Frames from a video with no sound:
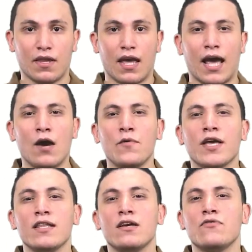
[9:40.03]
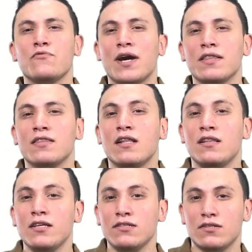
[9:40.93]
how can I write the
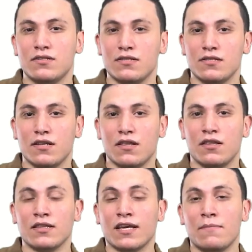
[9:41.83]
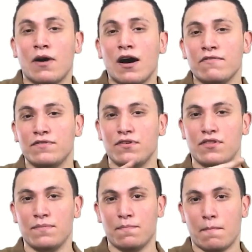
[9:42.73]
letters that come after
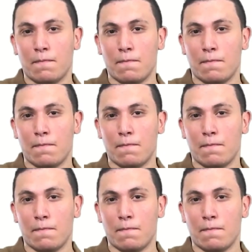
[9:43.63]
them?